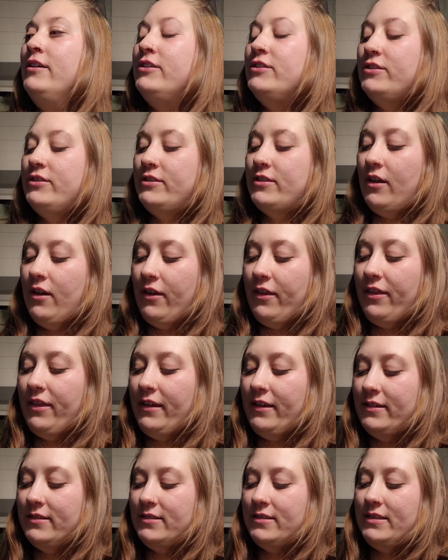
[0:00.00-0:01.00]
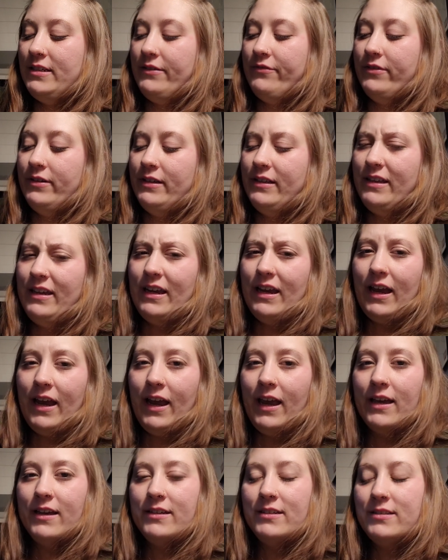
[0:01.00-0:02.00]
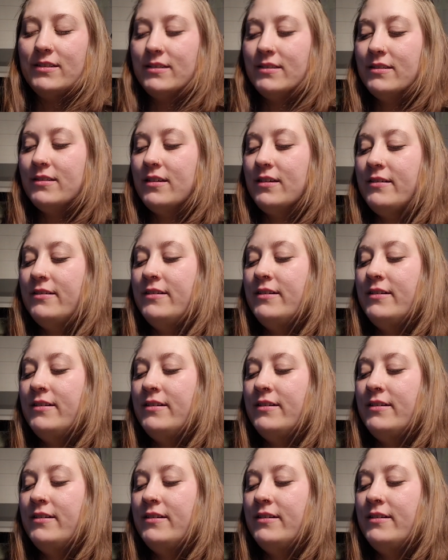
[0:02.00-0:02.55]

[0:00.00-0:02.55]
saw things differently, I guess.